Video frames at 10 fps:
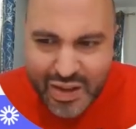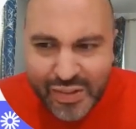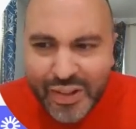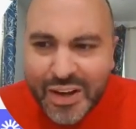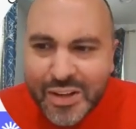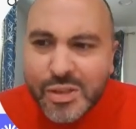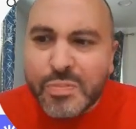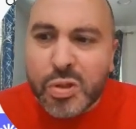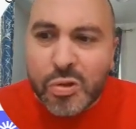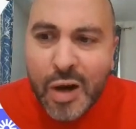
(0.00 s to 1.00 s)
like and
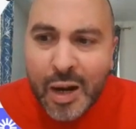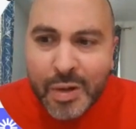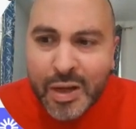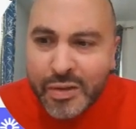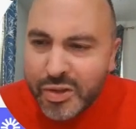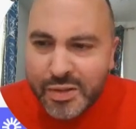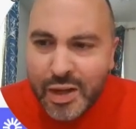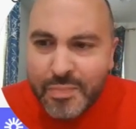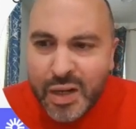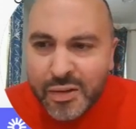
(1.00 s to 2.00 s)
subscribe. Just
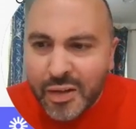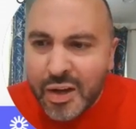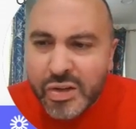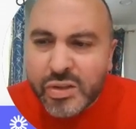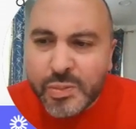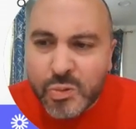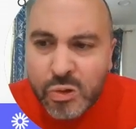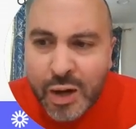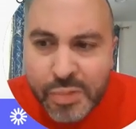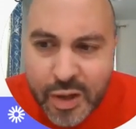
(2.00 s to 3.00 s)
take a minute, like and
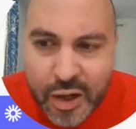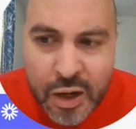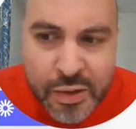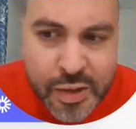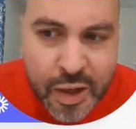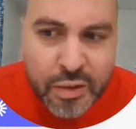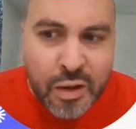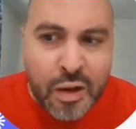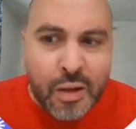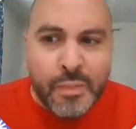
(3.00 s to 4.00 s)
subscribe to the content.
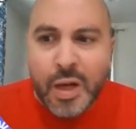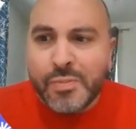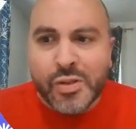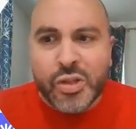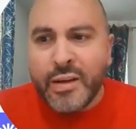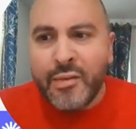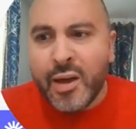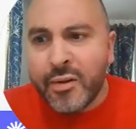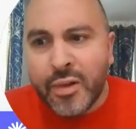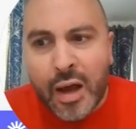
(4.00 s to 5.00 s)
Helps the channel
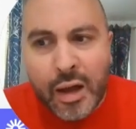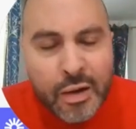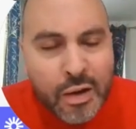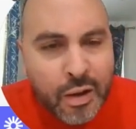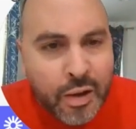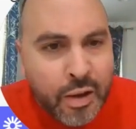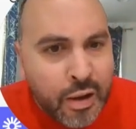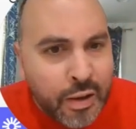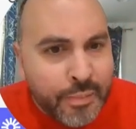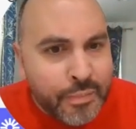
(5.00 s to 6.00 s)
out a lot.
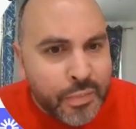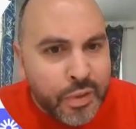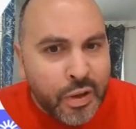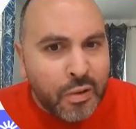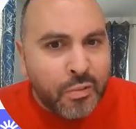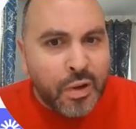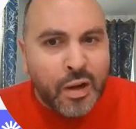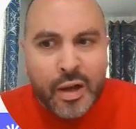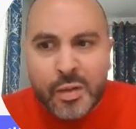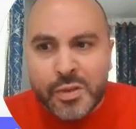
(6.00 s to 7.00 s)

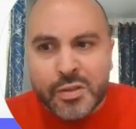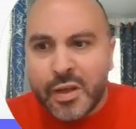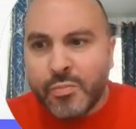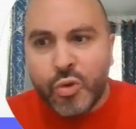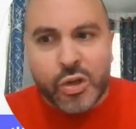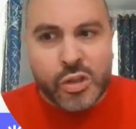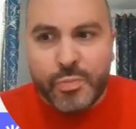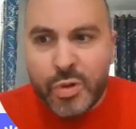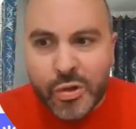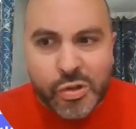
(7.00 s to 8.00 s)
Helps us get more
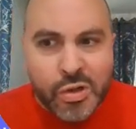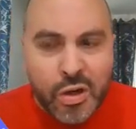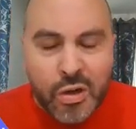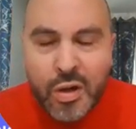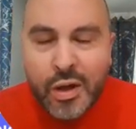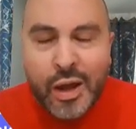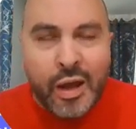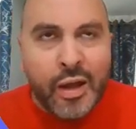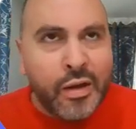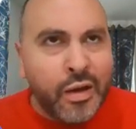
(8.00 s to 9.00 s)
exposure.
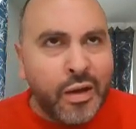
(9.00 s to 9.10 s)
And,